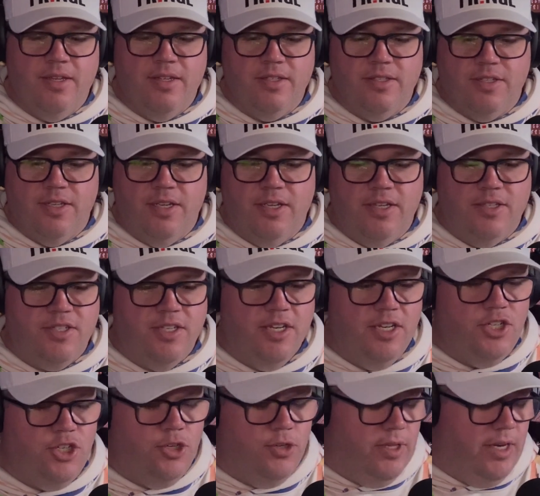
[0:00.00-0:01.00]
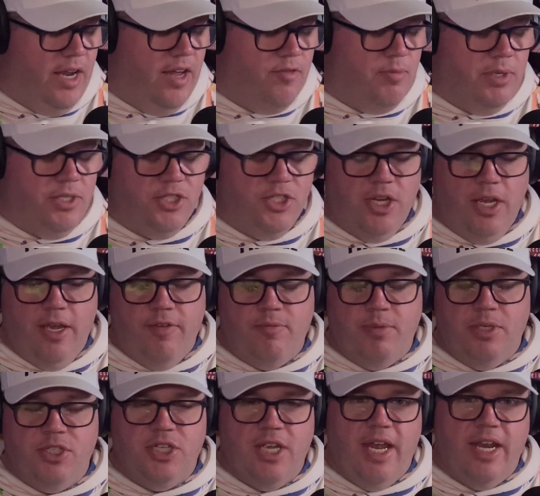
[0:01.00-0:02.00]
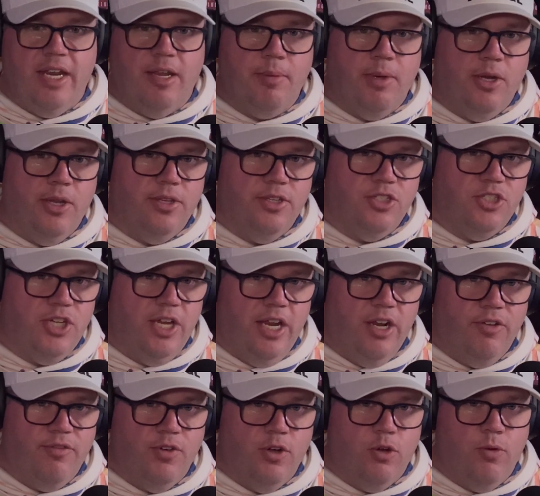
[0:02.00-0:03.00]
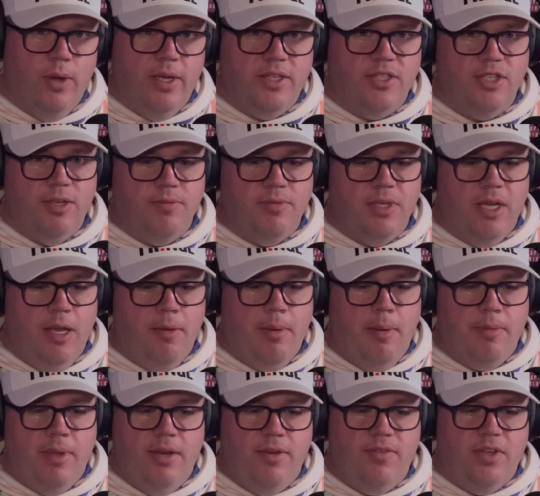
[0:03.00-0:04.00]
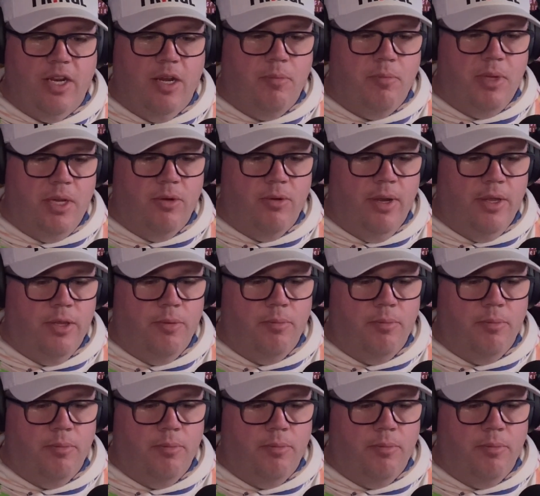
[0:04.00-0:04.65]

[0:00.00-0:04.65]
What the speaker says: it's an issue that I've been chatting about on this channel for quite some time. I'm not even going to beat around the